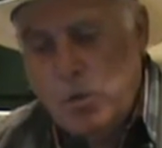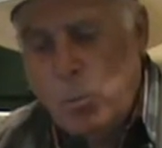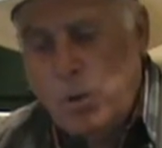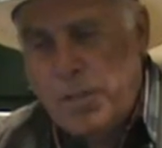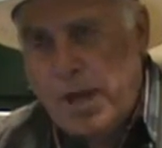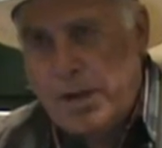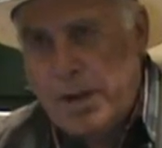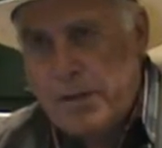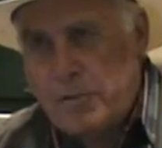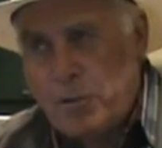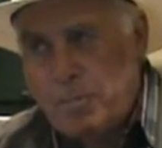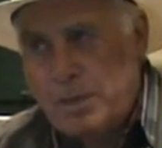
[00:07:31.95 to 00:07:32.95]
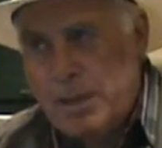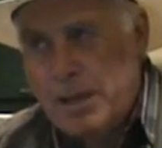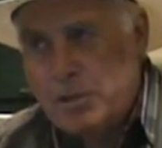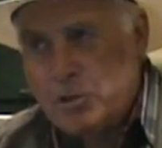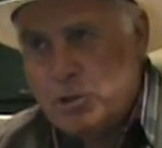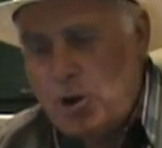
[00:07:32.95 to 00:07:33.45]
without ever
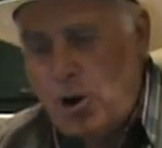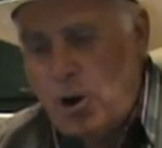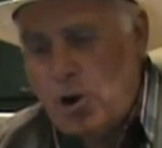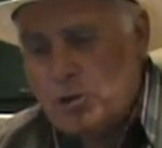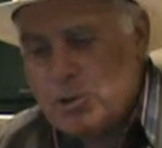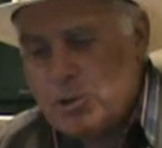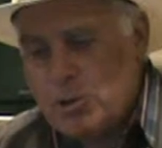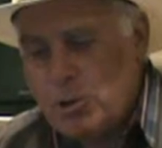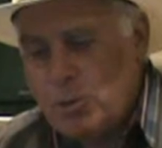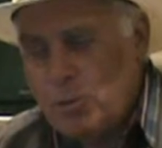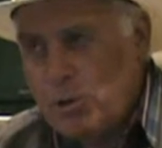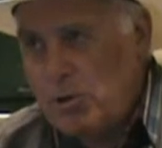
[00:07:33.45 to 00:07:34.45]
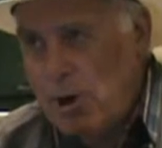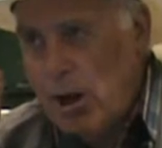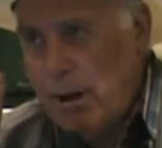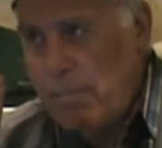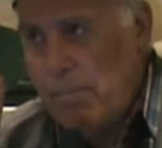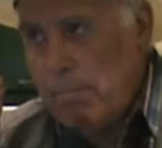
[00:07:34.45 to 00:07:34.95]
being charged with a
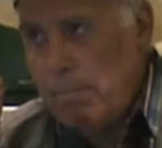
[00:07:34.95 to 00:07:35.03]
crime.